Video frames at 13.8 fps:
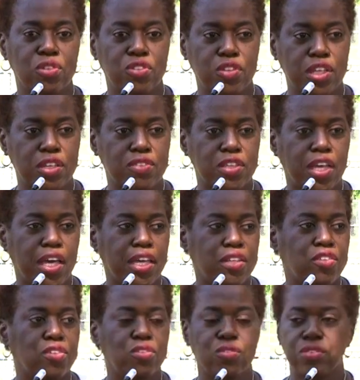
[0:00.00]
the things that
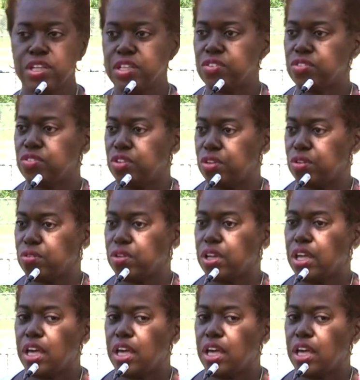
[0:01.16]
you need to do.